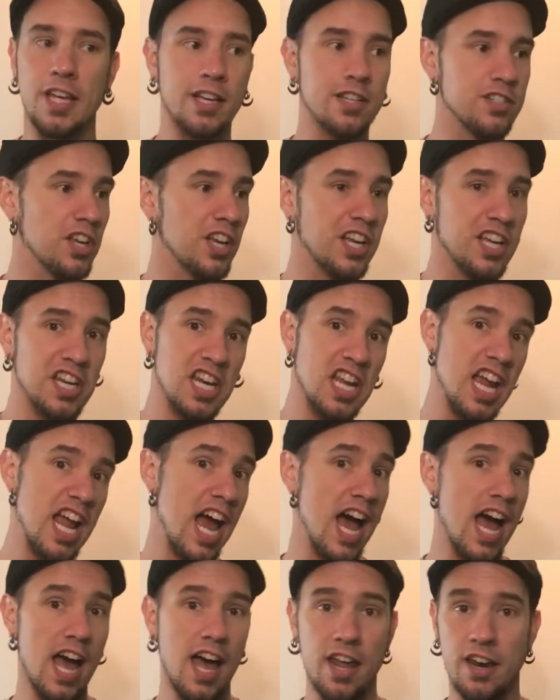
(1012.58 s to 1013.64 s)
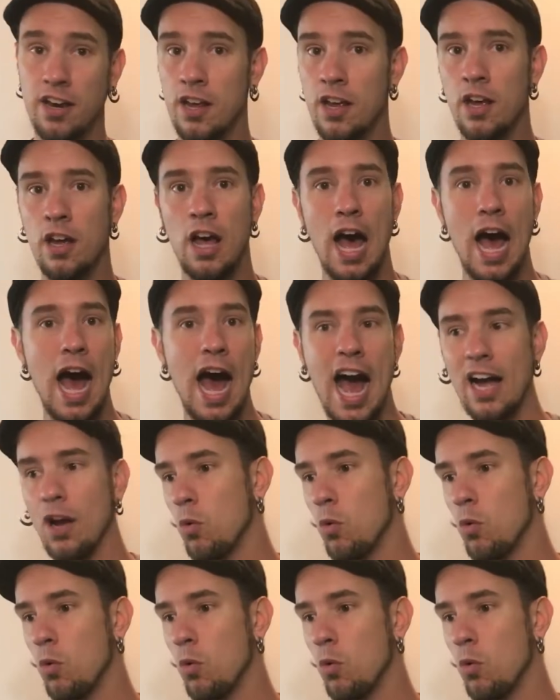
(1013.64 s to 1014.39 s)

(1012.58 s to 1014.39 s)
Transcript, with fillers: that everything is like a neon